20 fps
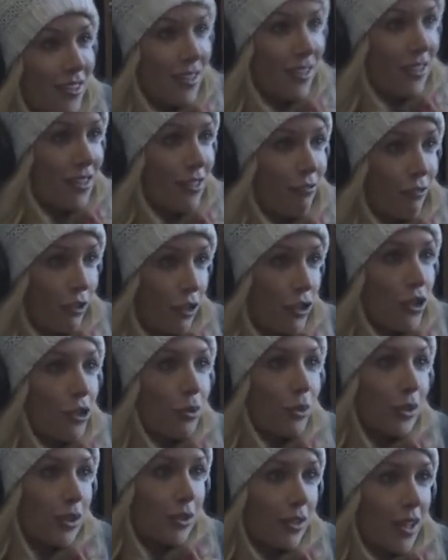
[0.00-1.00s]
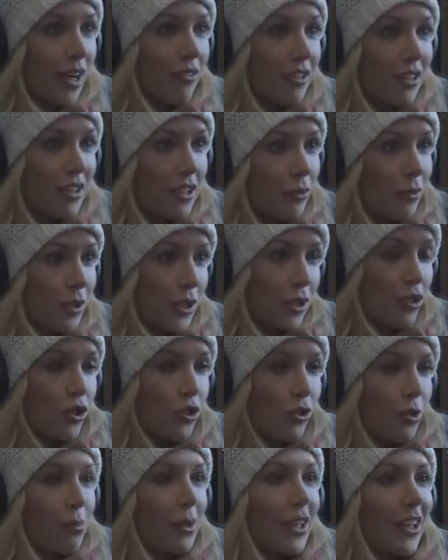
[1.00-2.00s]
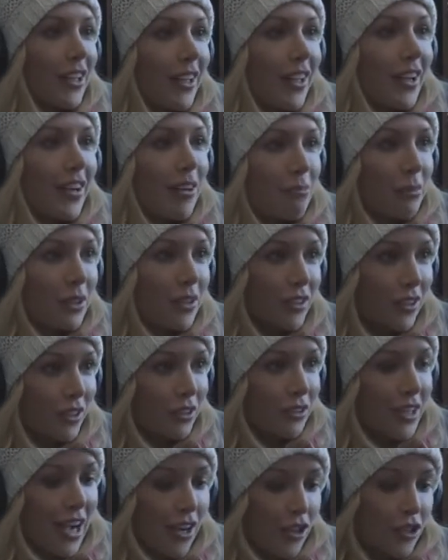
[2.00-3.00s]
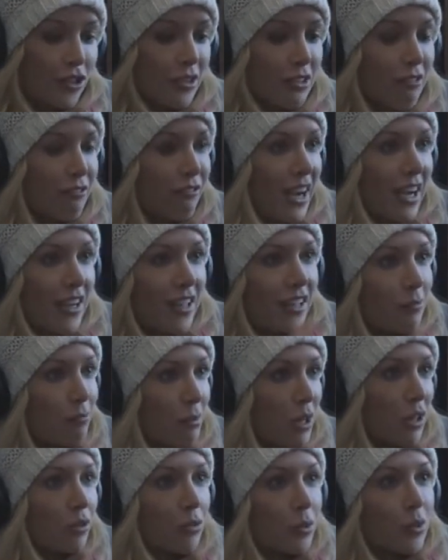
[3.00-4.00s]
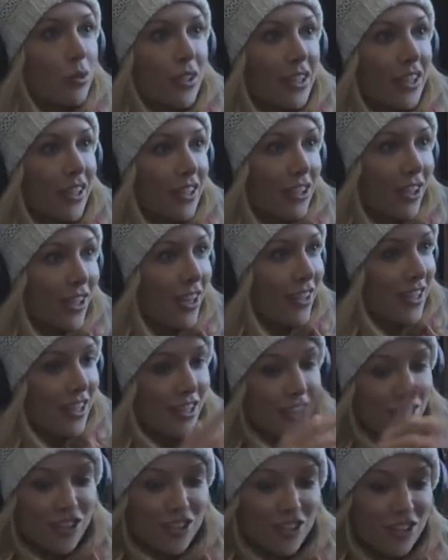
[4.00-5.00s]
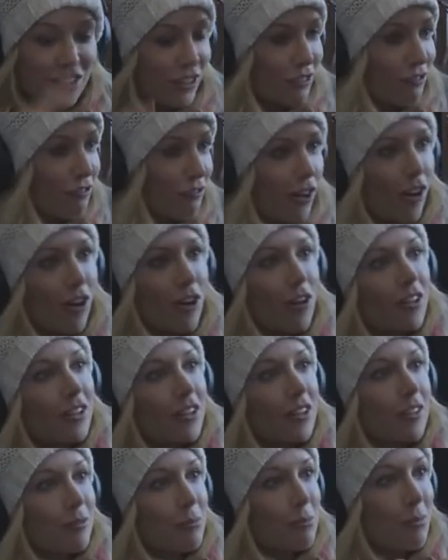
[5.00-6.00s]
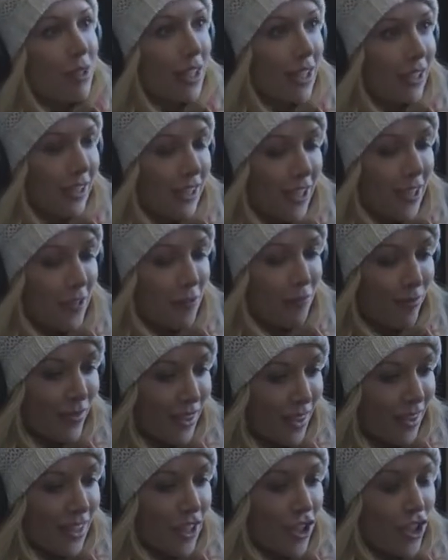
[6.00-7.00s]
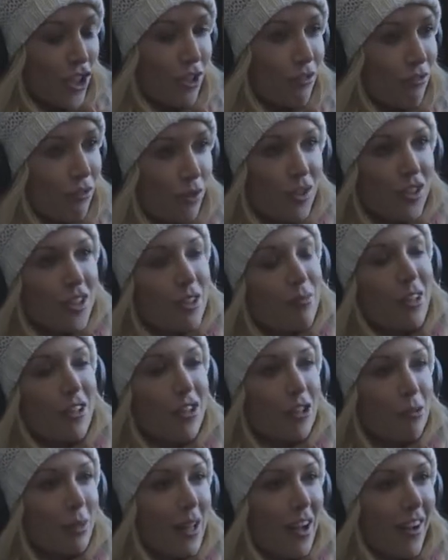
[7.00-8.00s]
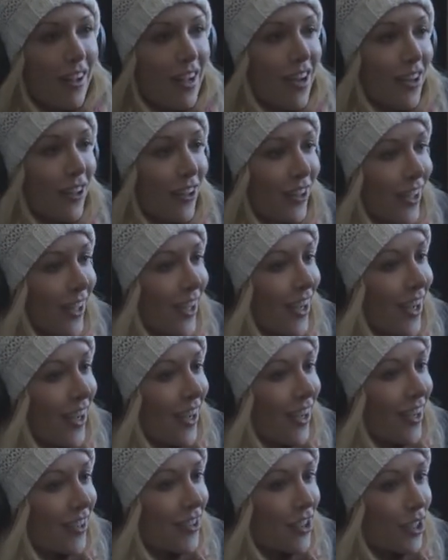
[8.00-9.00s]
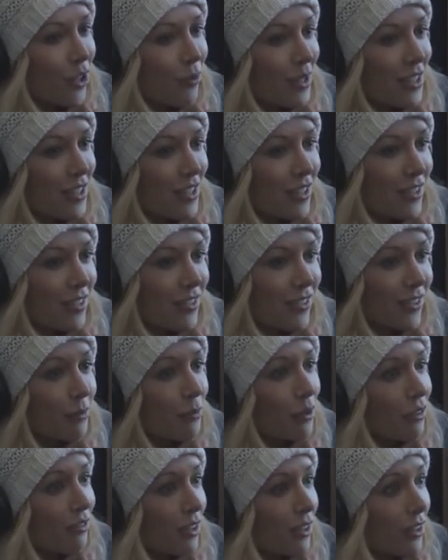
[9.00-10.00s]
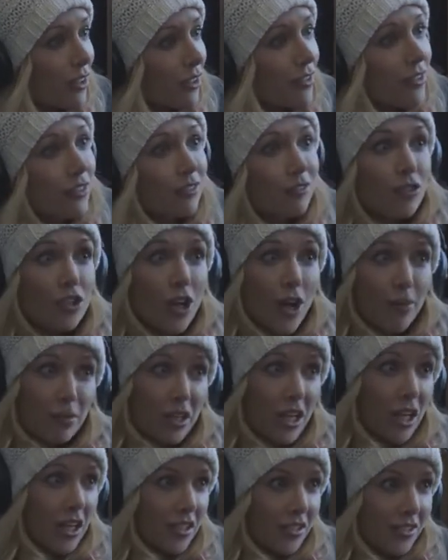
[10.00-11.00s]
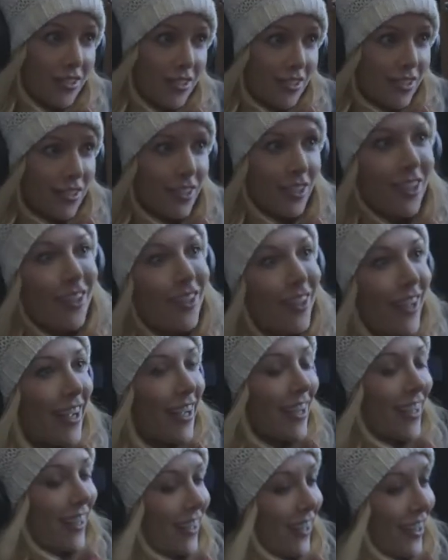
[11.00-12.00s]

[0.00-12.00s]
it's virtual, obviously, when you shoot a plane down, but you're actually fighting and barrel rolling, and you cut the engine, you can fall, and you get that G-force that makes you black out. And so we did a movie called Top Guns. And